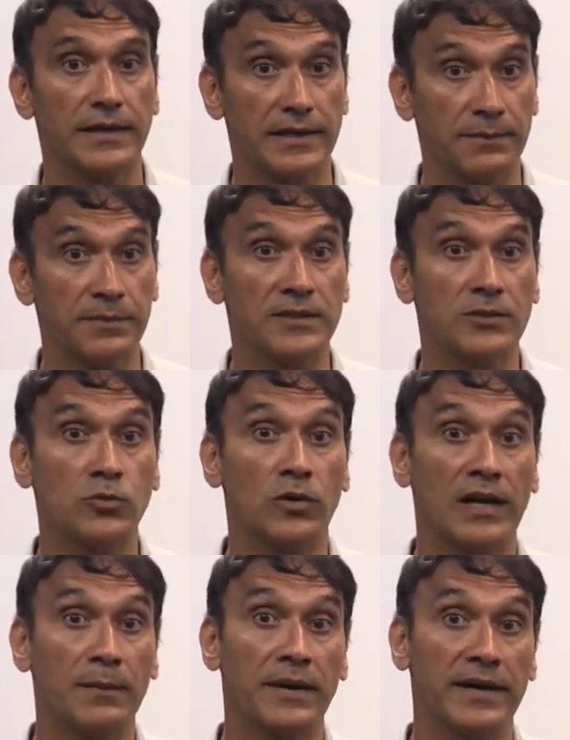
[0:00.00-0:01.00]
Number two,
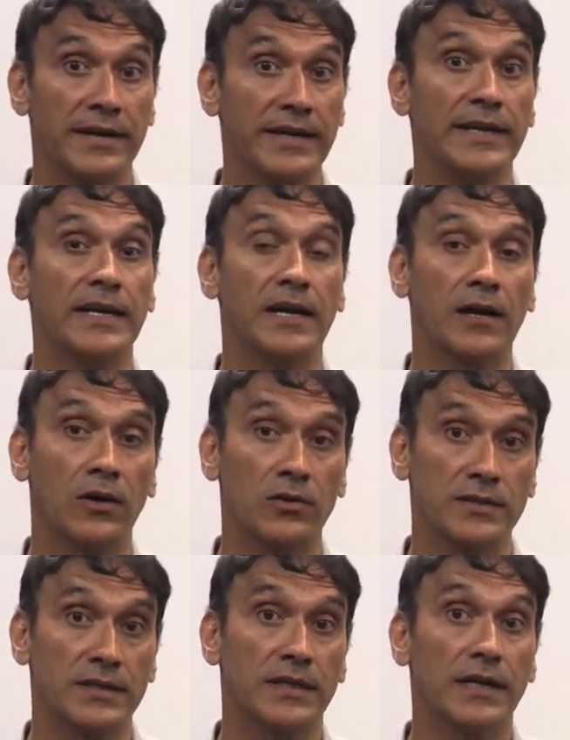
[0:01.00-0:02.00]
almari,
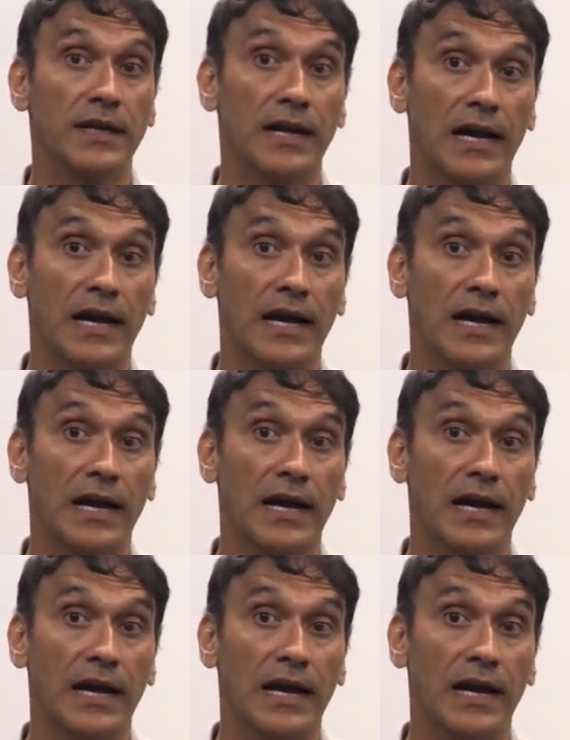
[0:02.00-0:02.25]
closet.